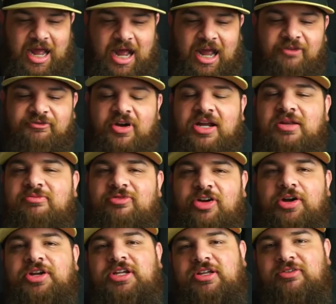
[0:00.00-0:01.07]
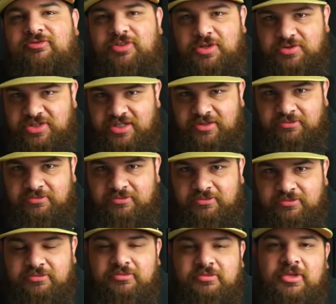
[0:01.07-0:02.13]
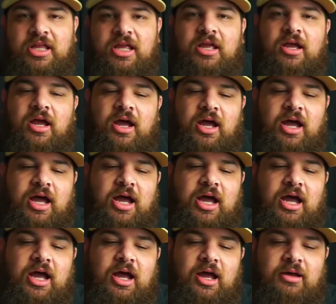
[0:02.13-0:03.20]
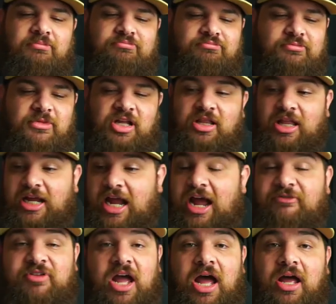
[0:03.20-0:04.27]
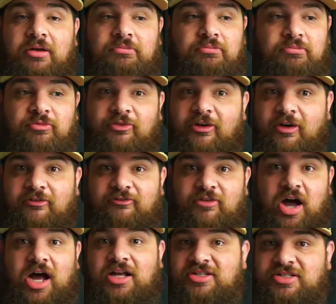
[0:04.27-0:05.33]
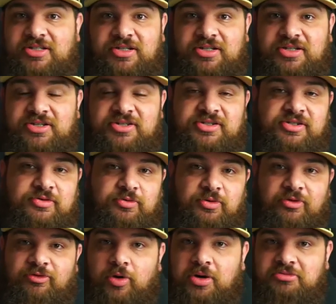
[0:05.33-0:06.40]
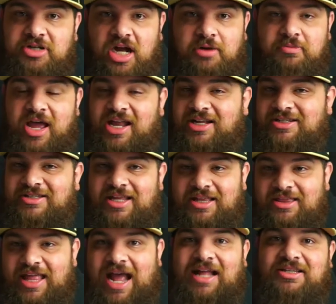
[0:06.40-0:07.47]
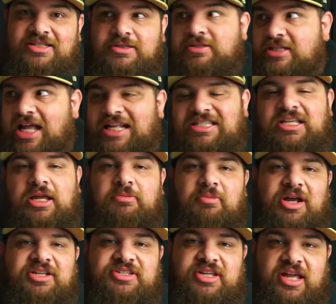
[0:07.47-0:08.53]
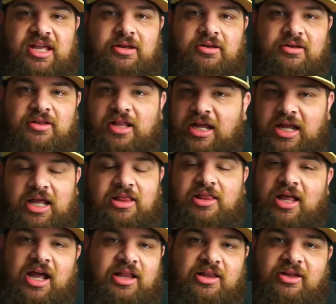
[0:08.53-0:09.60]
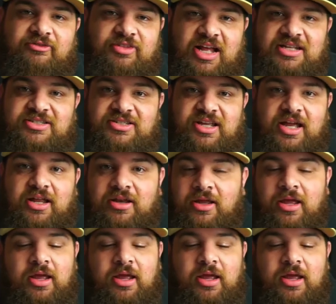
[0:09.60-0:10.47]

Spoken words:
I find him very confusing. Like I've got Voss's Reformed Dogmatics, and that's like my set. Like, I love that set.